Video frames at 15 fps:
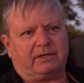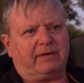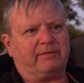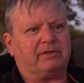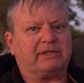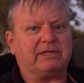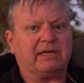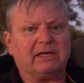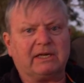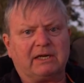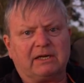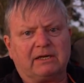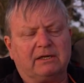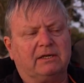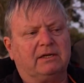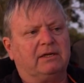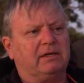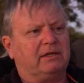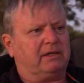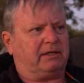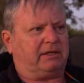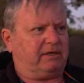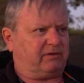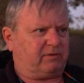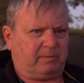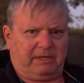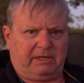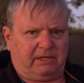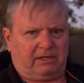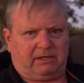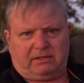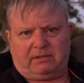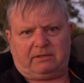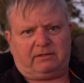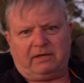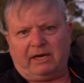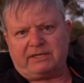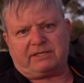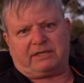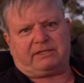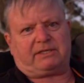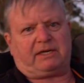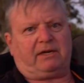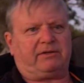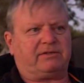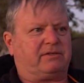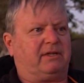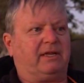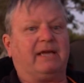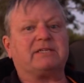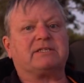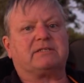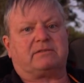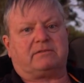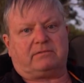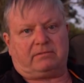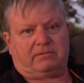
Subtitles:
I have a dealer that gives me nice discounts, and that's